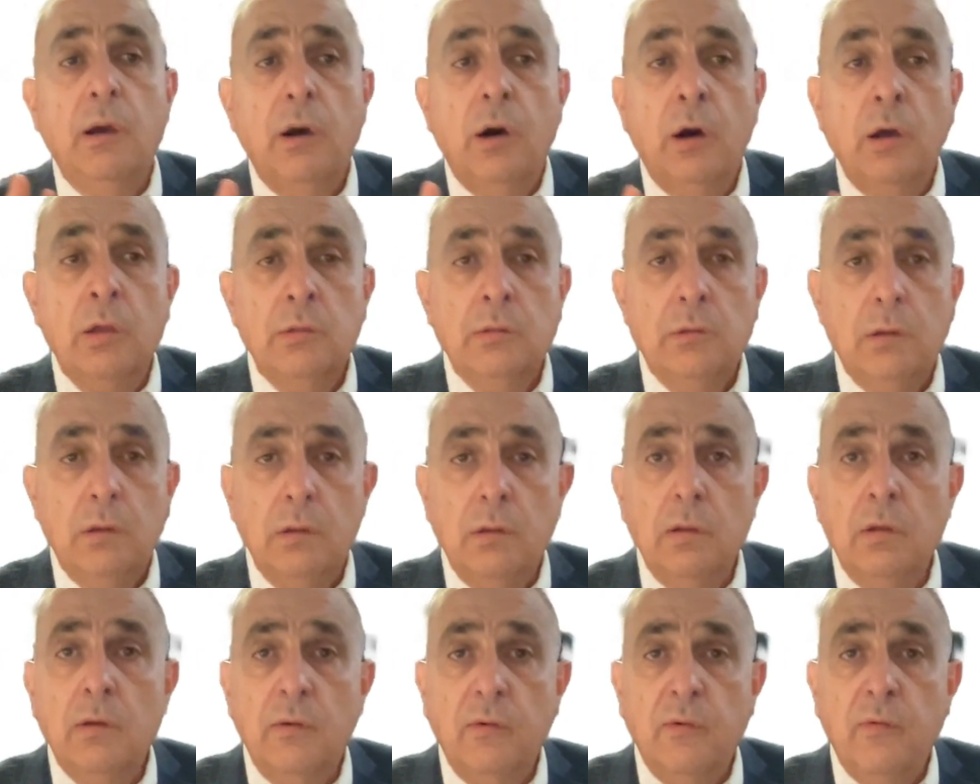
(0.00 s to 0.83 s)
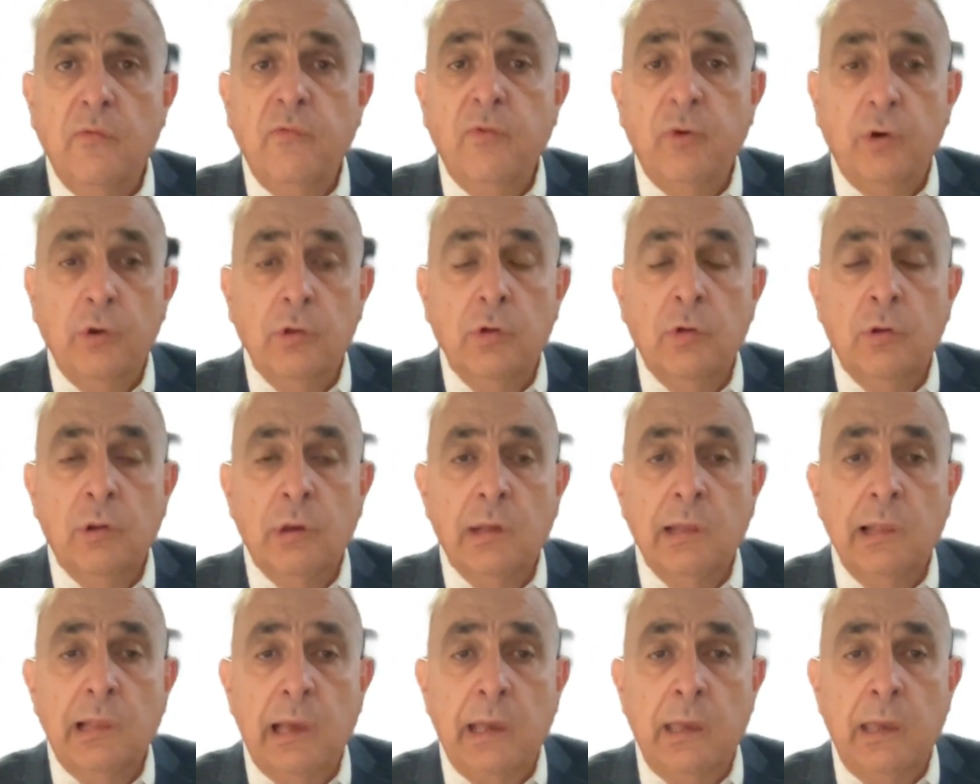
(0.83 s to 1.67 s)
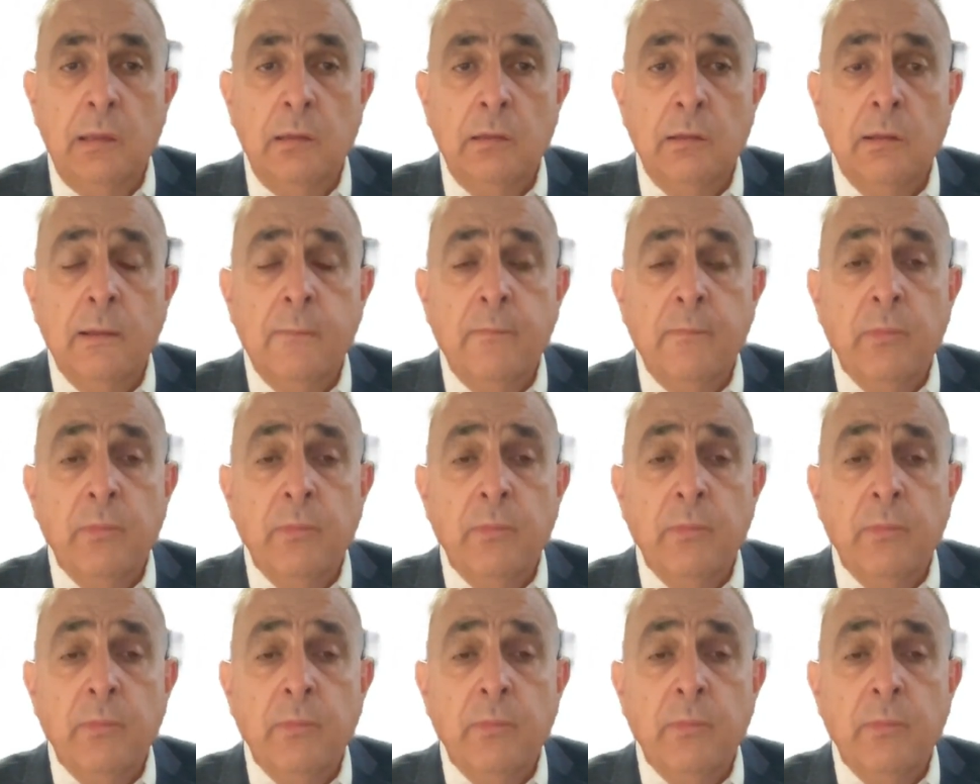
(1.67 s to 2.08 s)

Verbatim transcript: on for your client